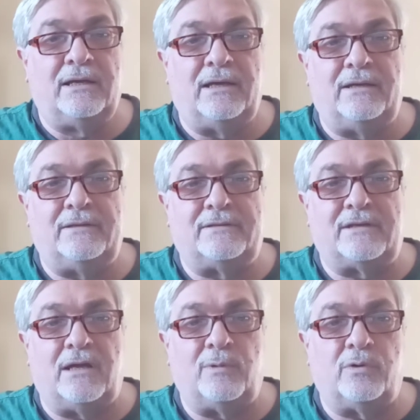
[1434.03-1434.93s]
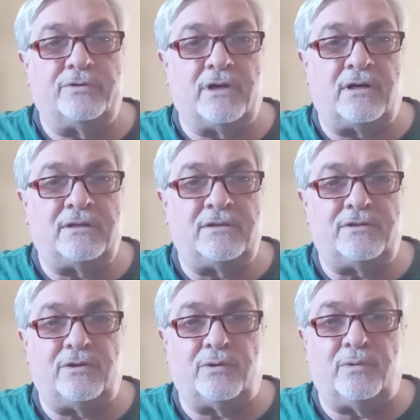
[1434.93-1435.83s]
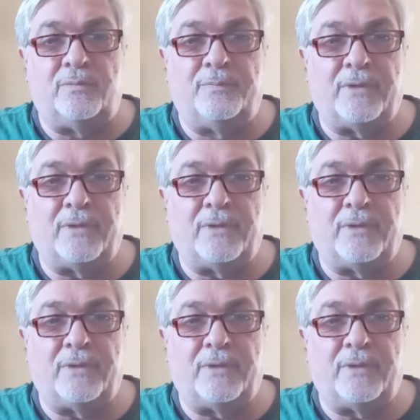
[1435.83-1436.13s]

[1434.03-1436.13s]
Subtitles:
as time goes on, so